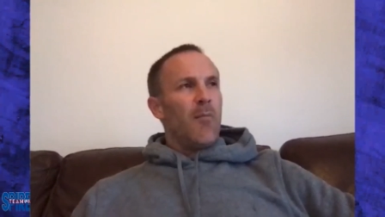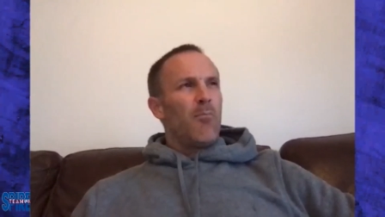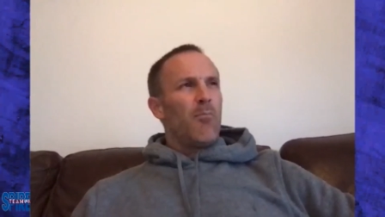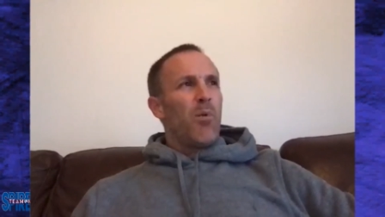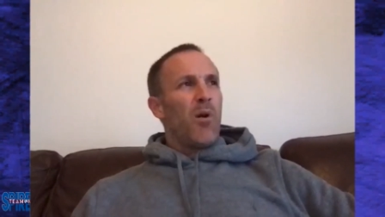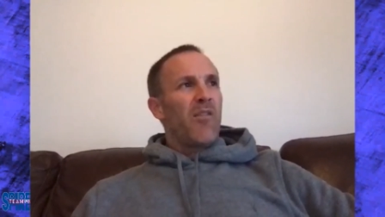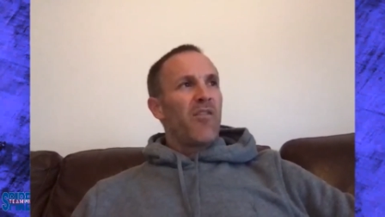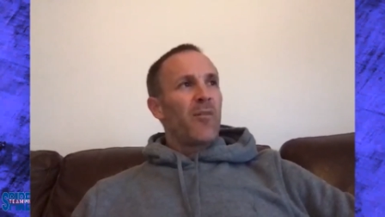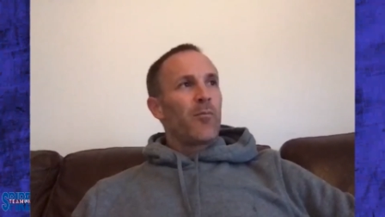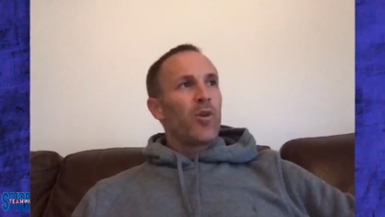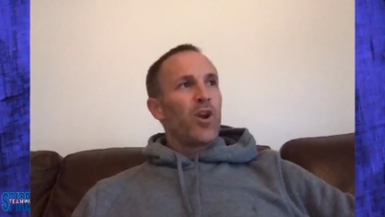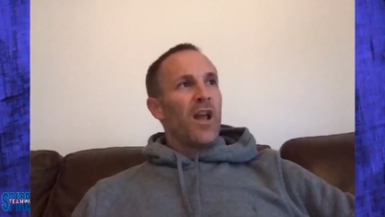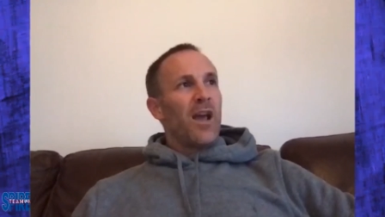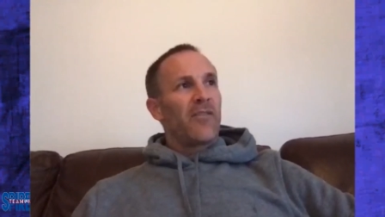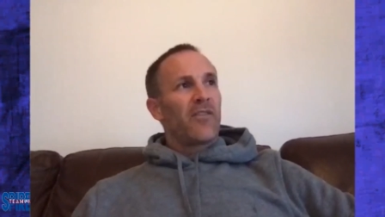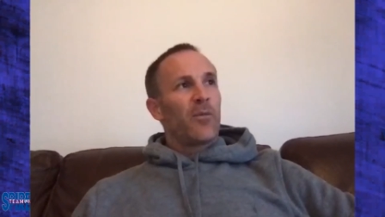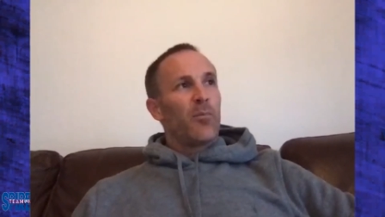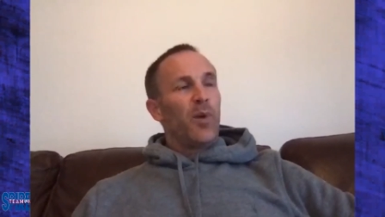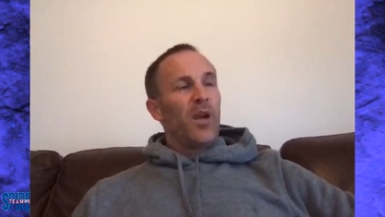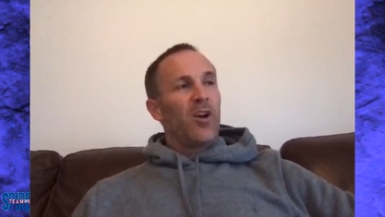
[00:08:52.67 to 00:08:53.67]
But if I'm going to
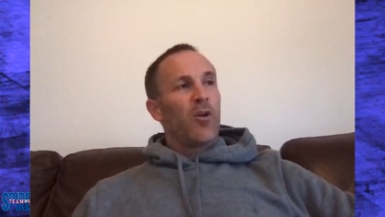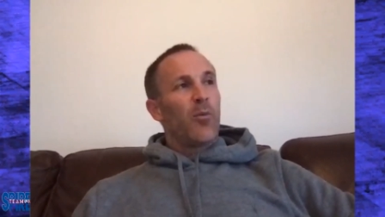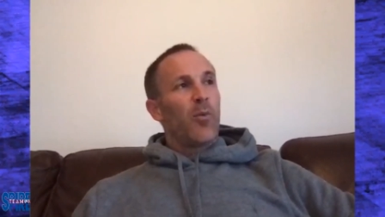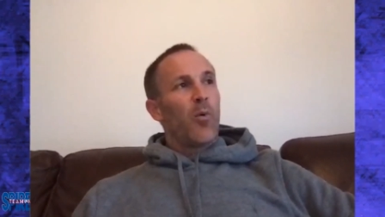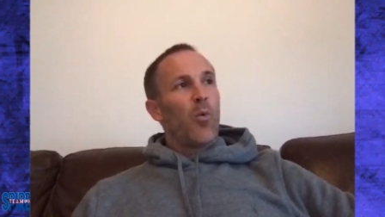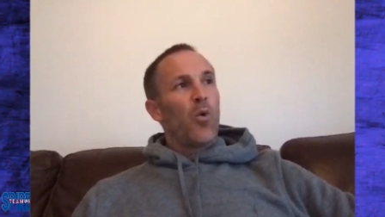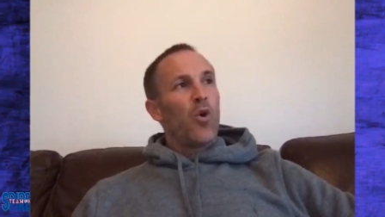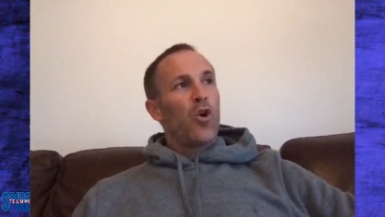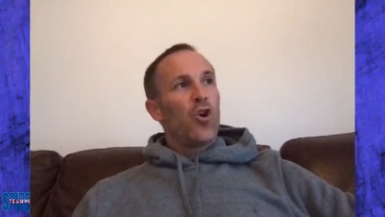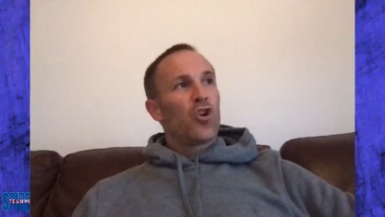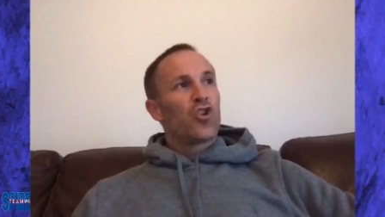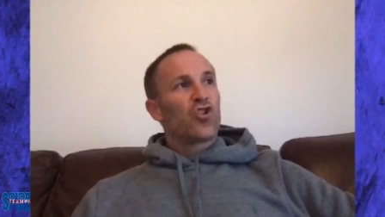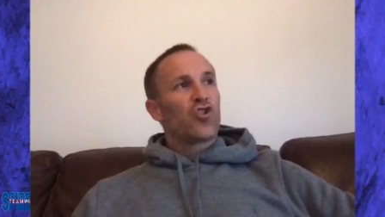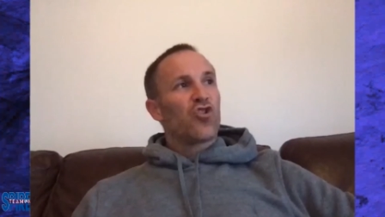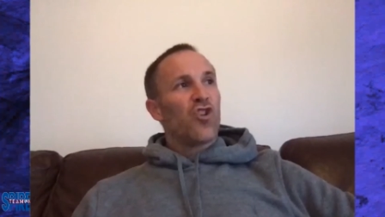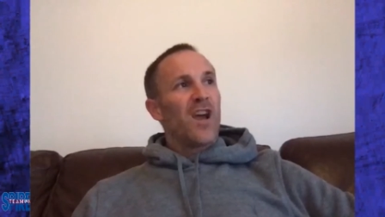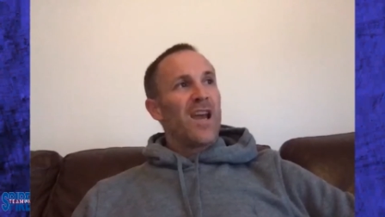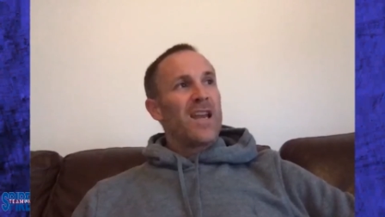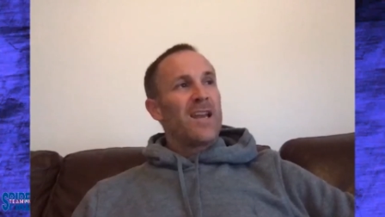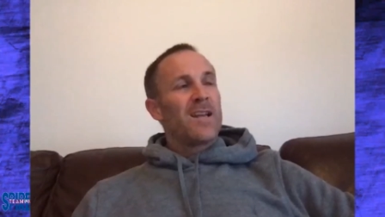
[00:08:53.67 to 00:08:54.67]
have to pick up a worst
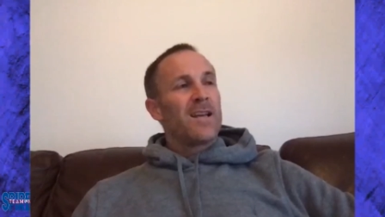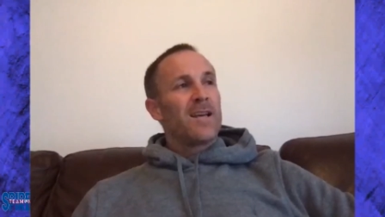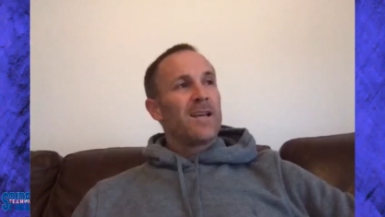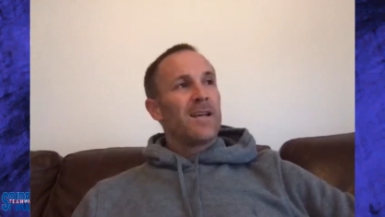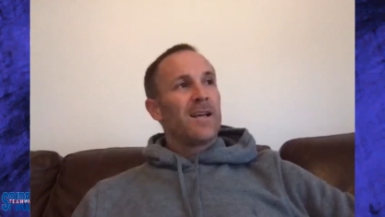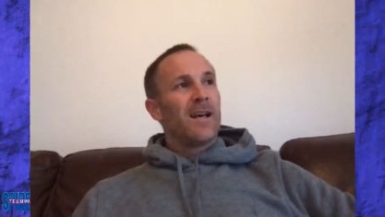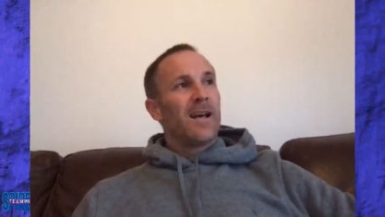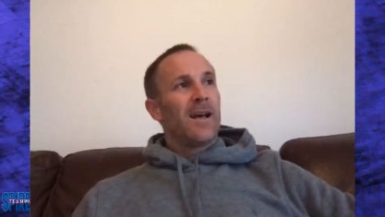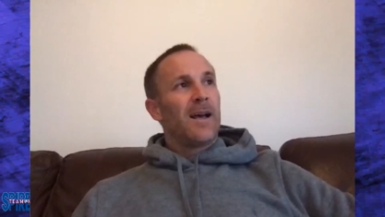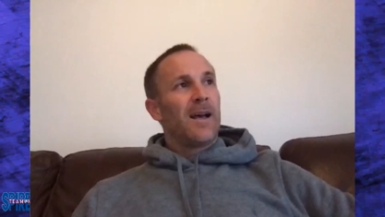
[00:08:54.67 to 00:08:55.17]
trainer,